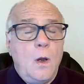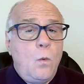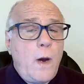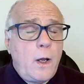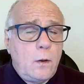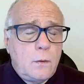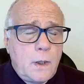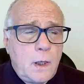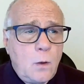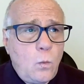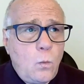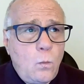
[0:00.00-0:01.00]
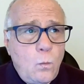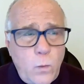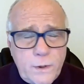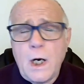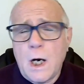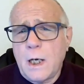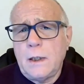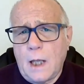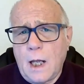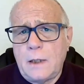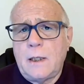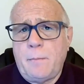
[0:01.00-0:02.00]
Well, we talk a
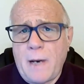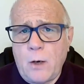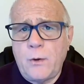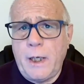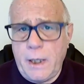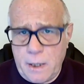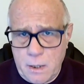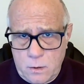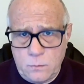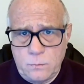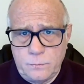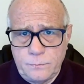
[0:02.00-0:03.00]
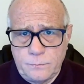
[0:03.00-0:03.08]
lot about ego.